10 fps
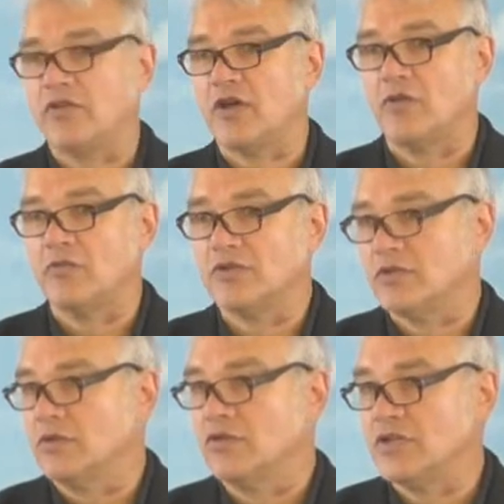thought
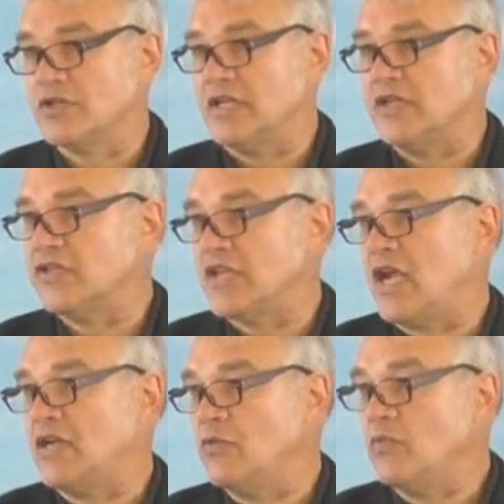was just
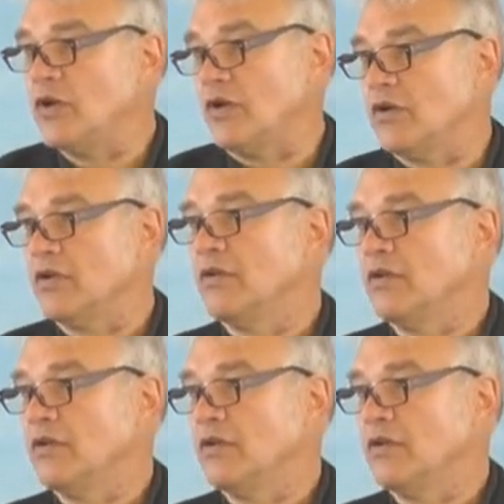insane and weird.